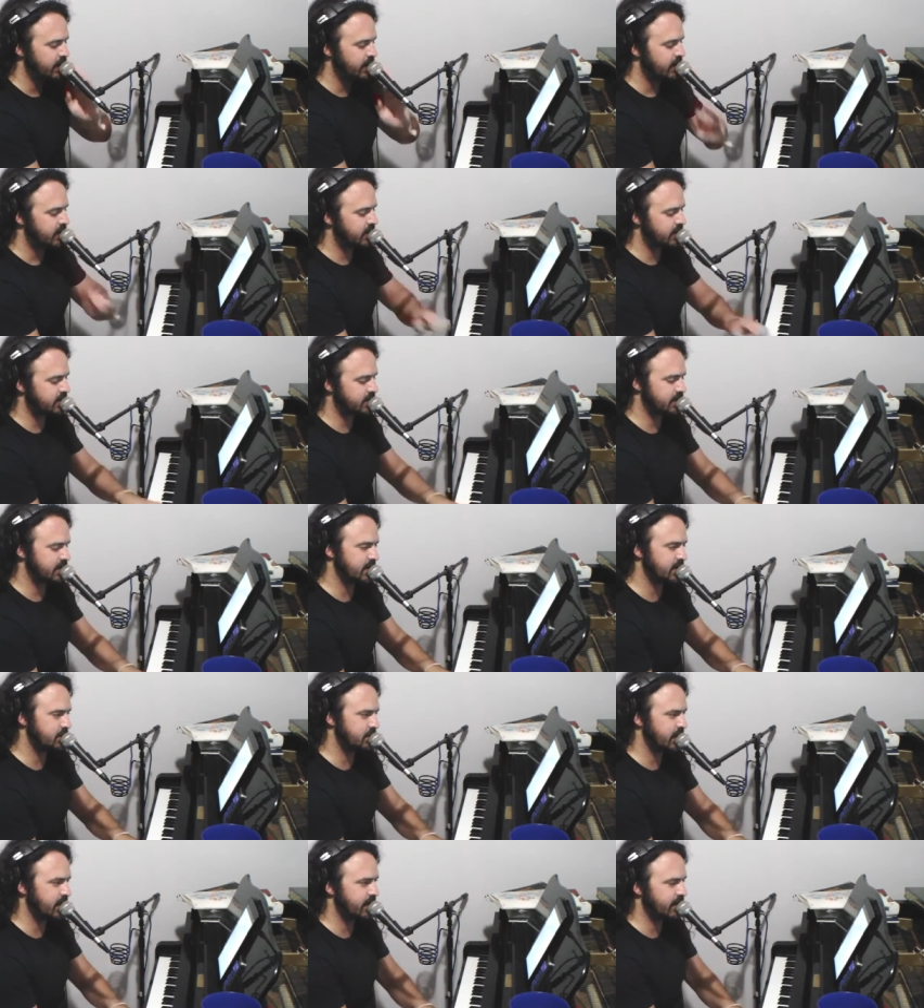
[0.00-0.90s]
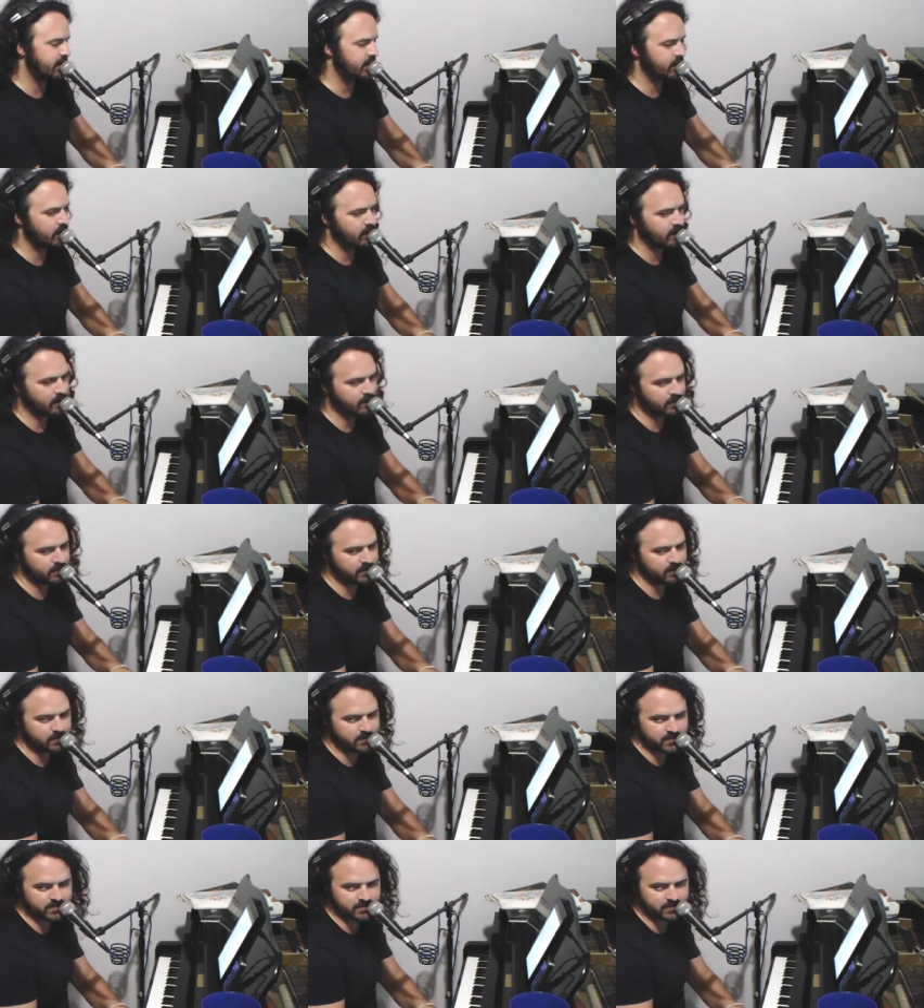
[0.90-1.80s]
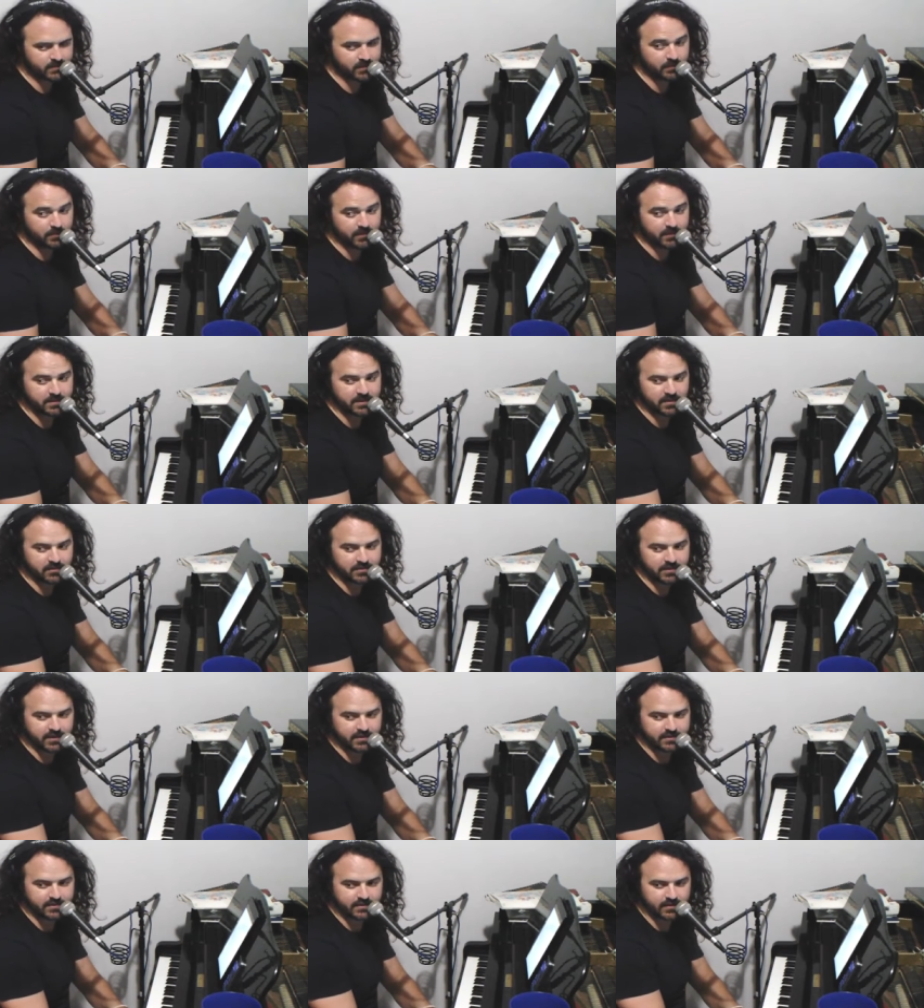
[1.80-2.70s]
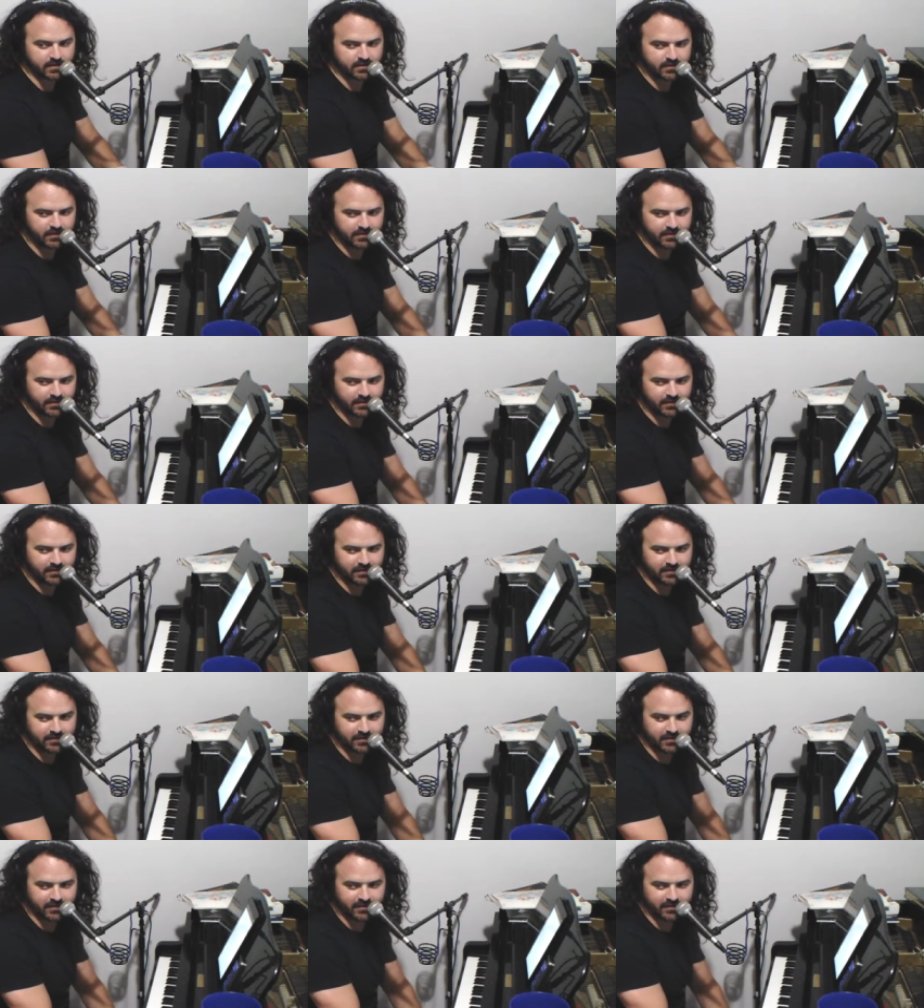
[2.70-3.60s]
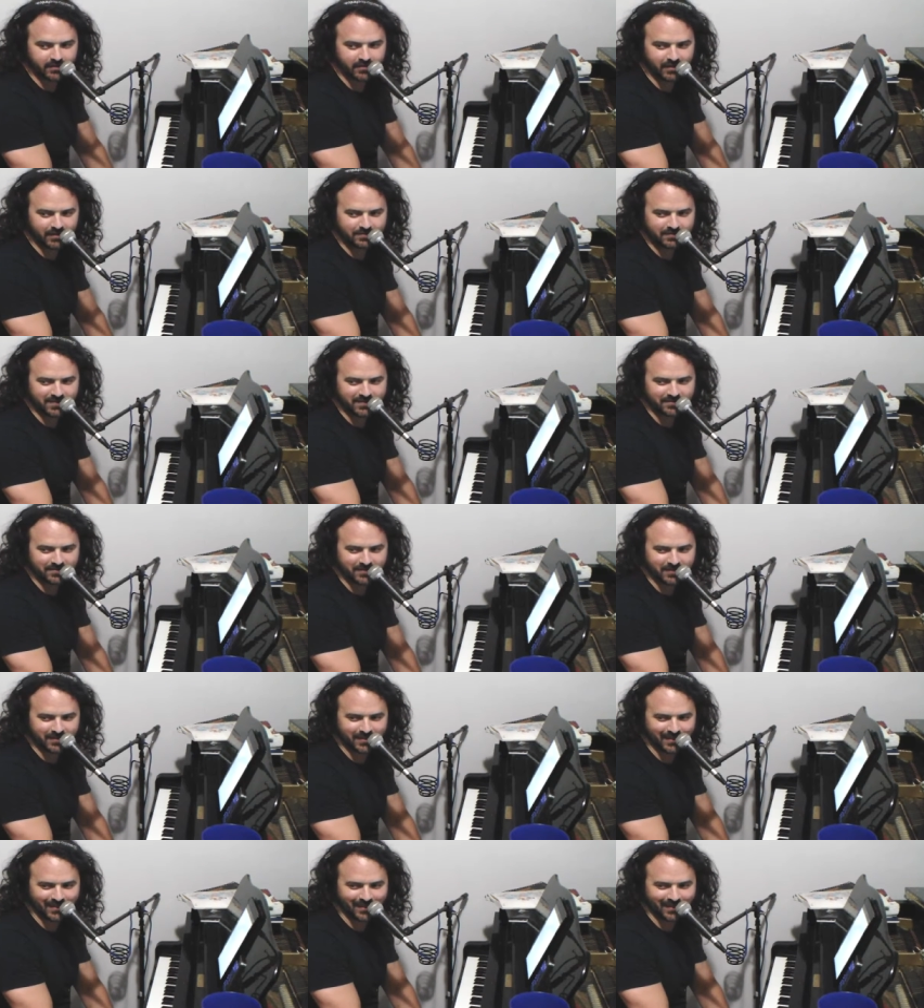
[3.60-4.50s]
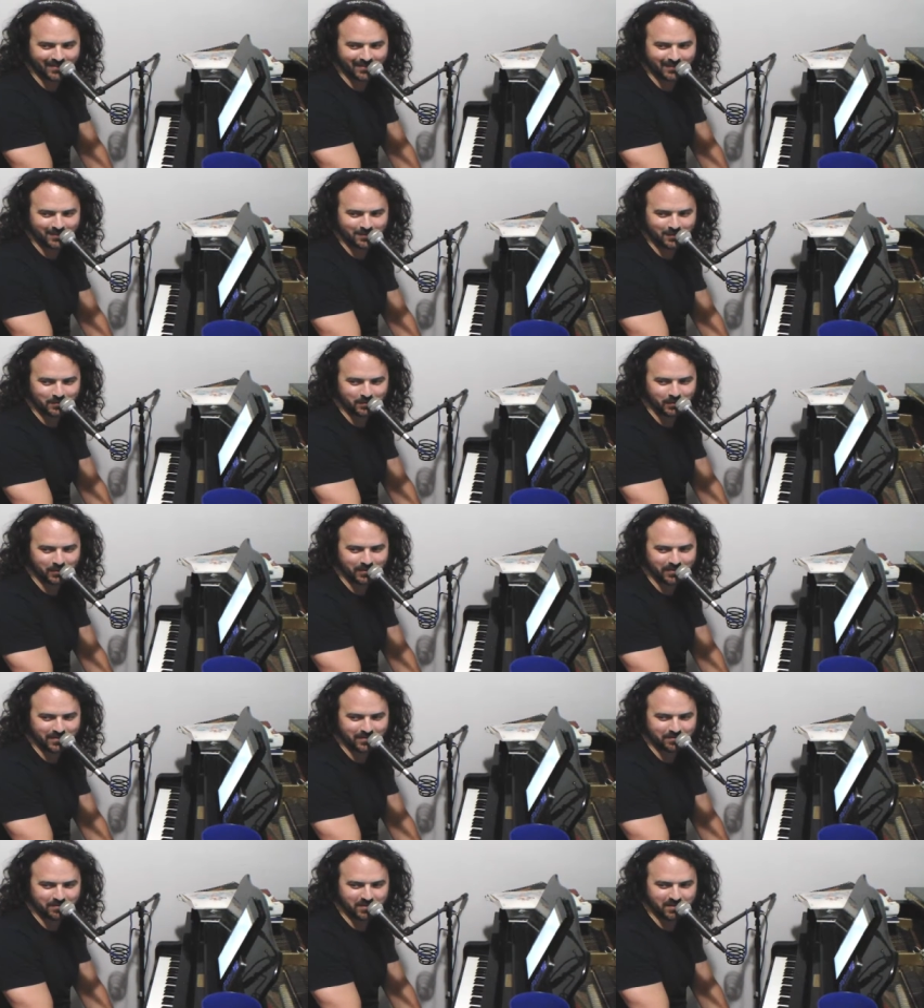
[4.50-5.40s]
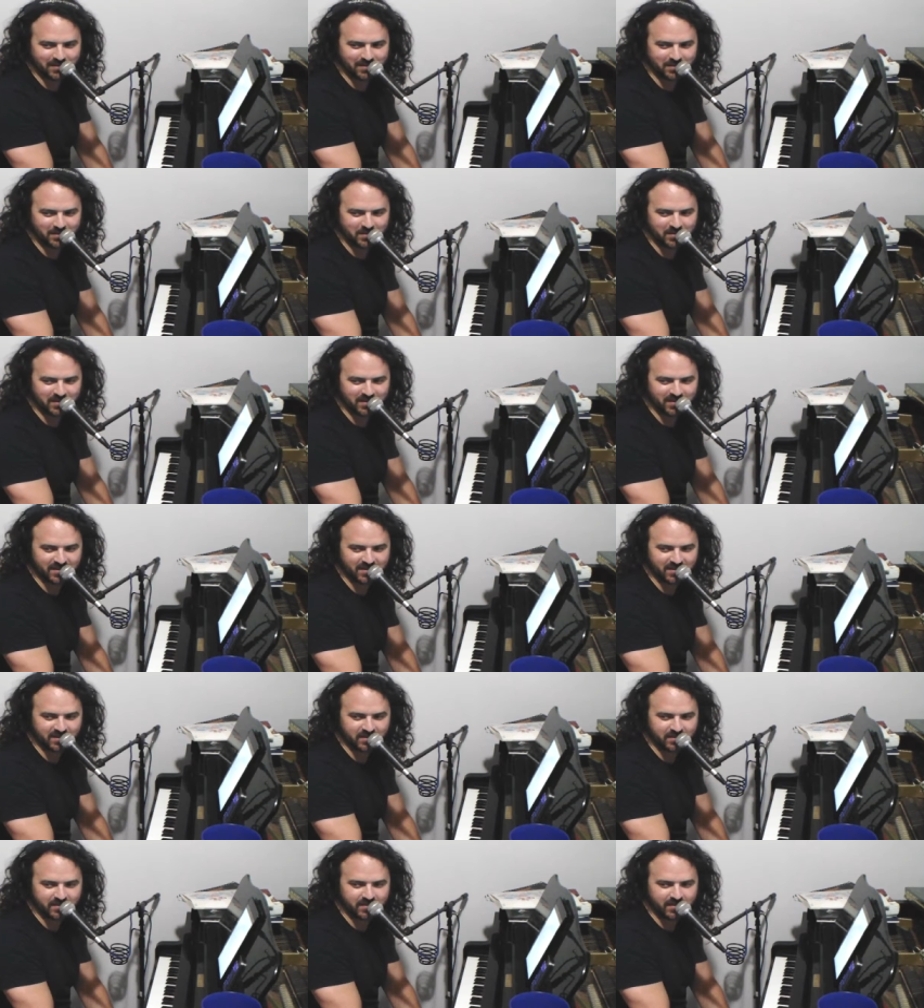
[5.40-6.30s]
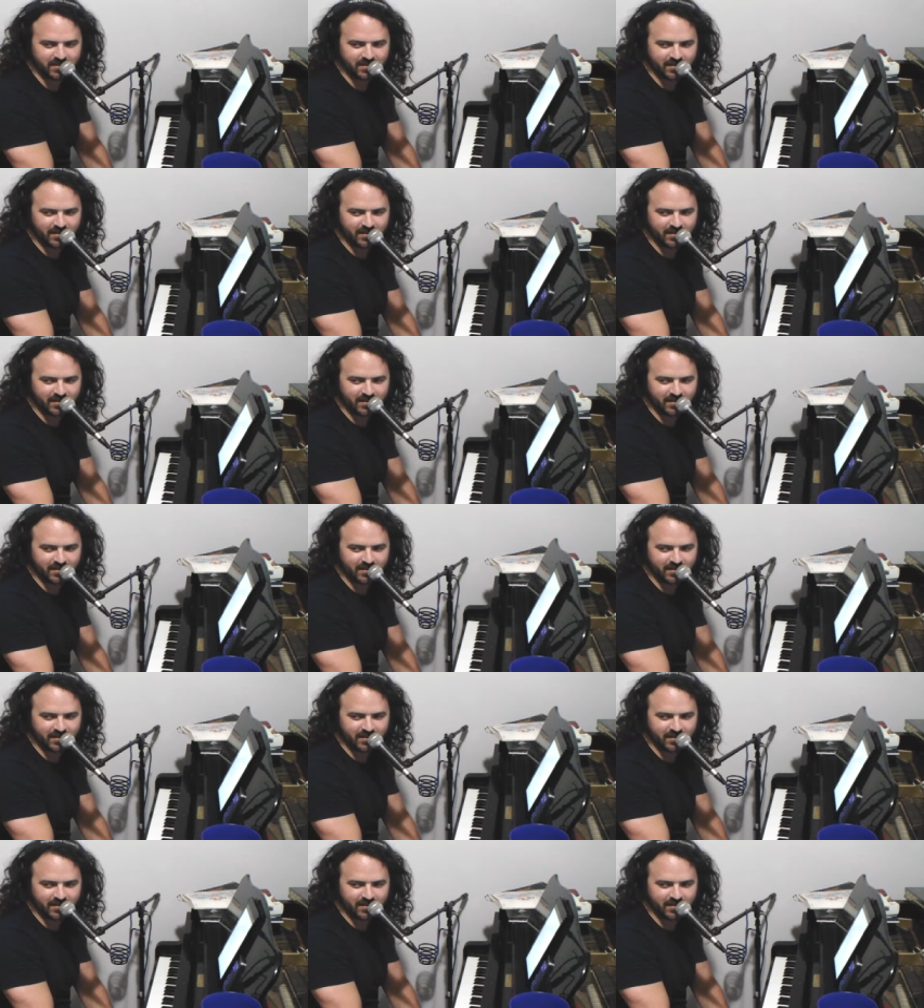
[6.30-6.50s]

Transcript: It seemed like all was. Um, let me see those hits. No, no, no, no. You can interrupt it for that. That's the point of playing the piano.